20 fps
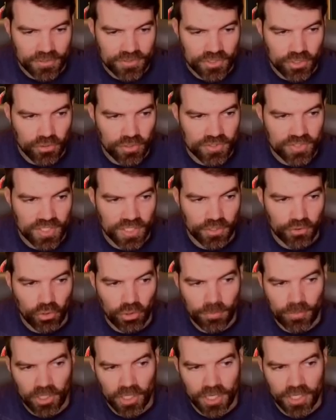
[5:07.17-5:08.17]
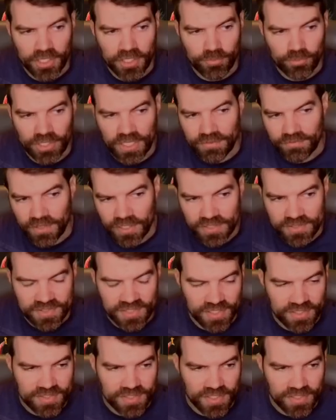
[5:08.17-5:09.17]
So you can see a normal item would have like
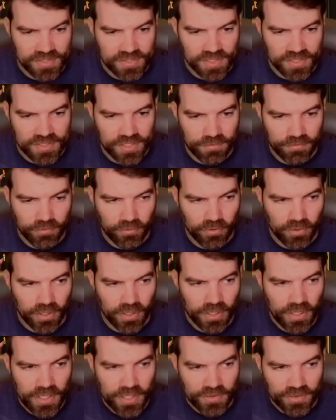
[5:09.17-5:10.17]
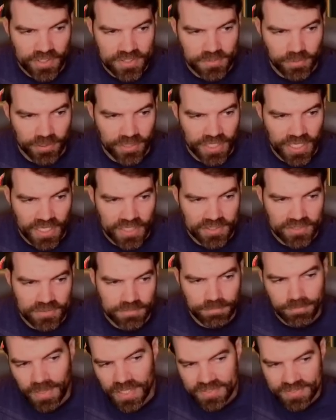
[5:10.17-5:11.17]
60, 64. This one has
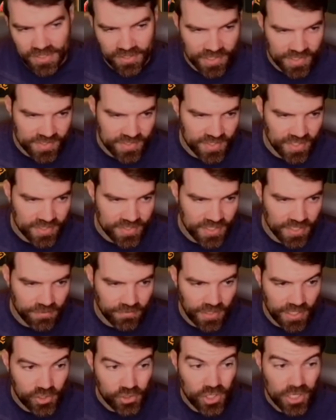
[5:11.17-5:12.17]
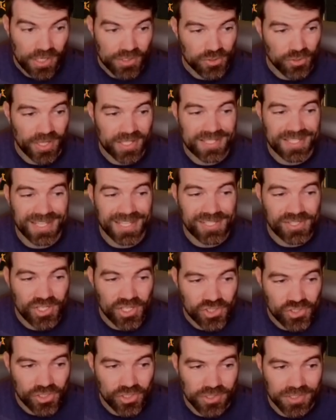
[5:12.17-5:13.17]
basically 60 of each. So that's an
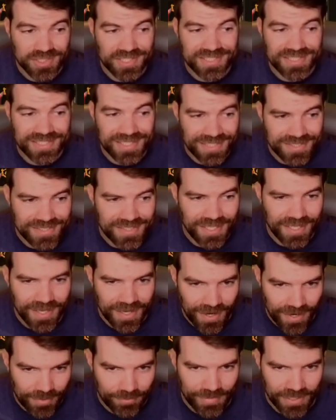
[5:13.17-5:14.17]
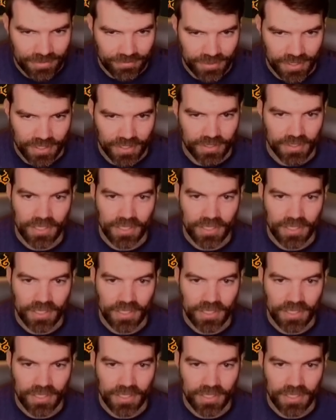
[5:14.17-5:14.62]
additional 60 combat rating.